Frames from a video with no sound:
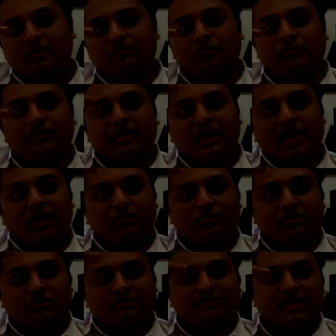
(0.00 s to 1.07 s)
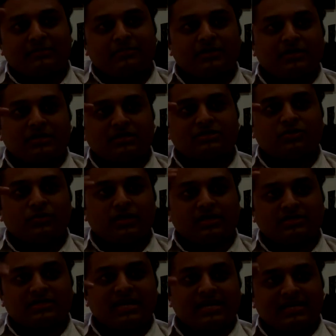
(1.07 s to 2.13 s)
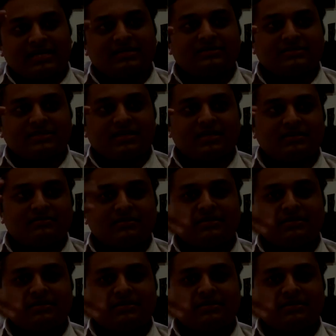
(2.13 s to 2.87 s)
moving out of that particular square and slightly inside.